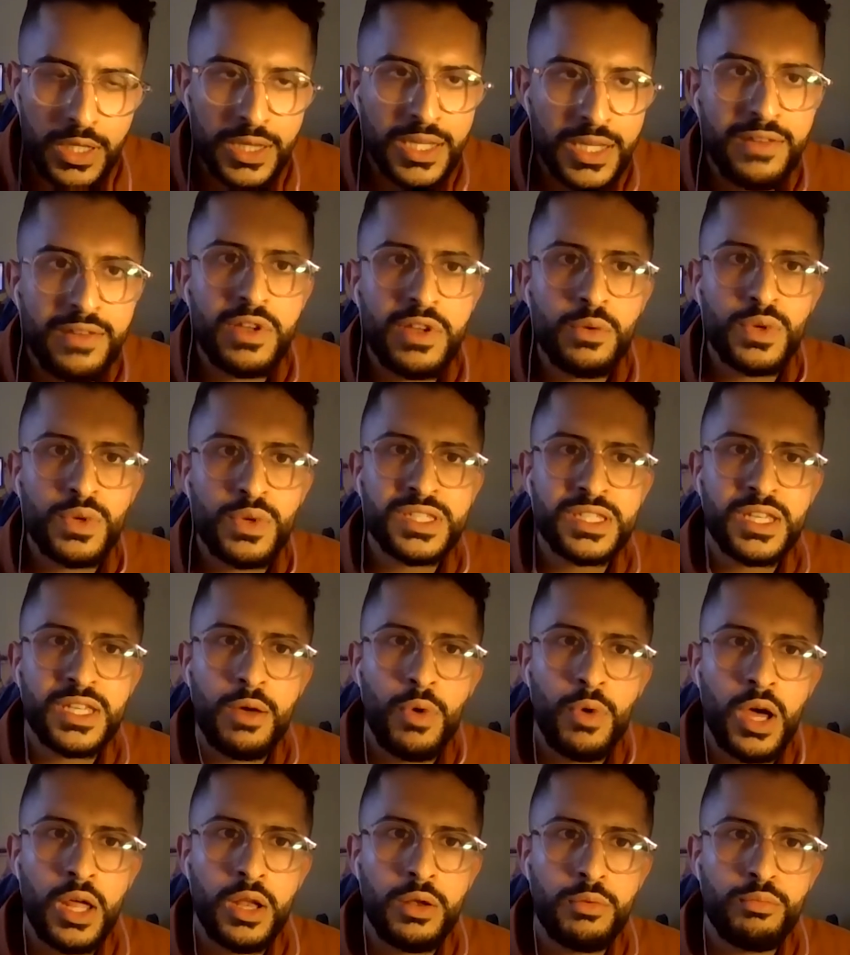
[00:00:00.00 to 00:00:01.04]
living with
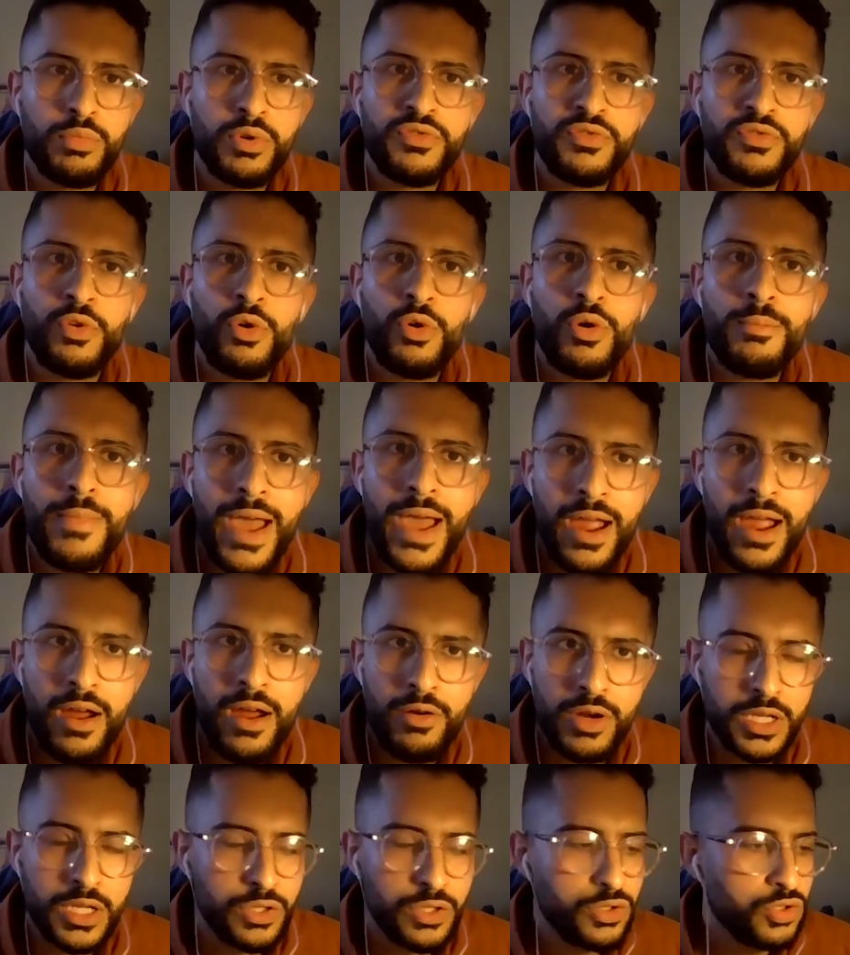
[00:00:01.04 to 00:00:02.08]
someone before
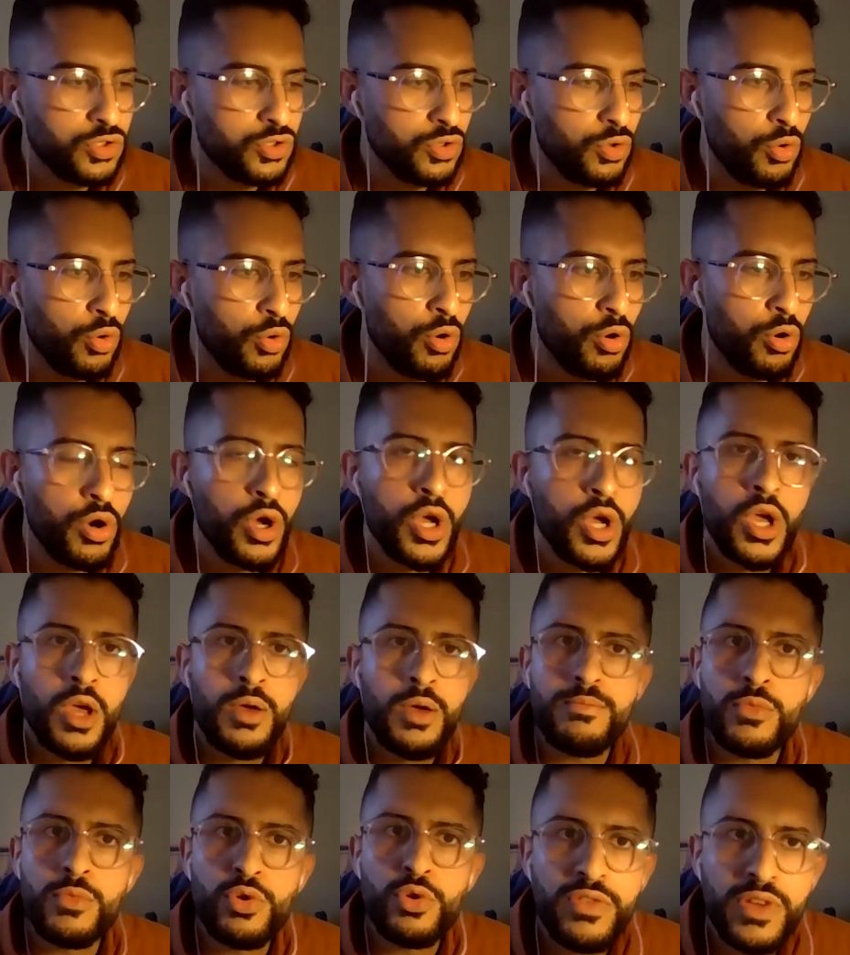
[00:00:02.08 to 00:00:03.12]
marriage, or
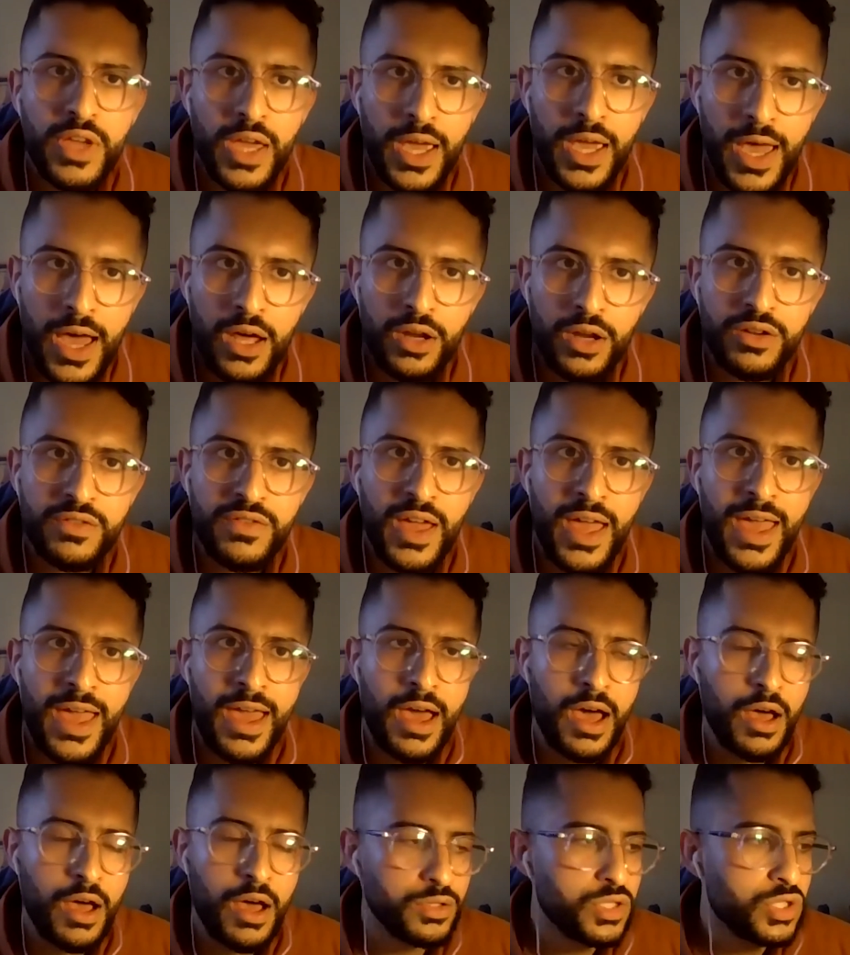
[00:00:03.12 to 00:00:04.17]
moving out of
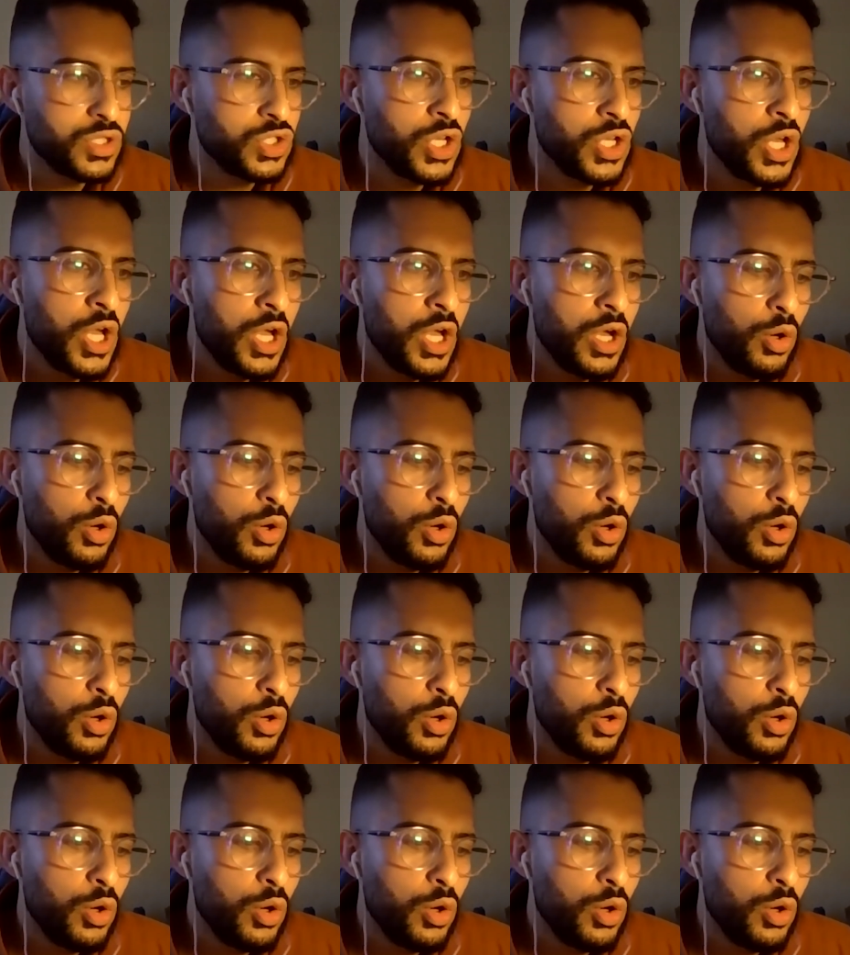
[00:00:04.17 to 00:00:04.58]
house,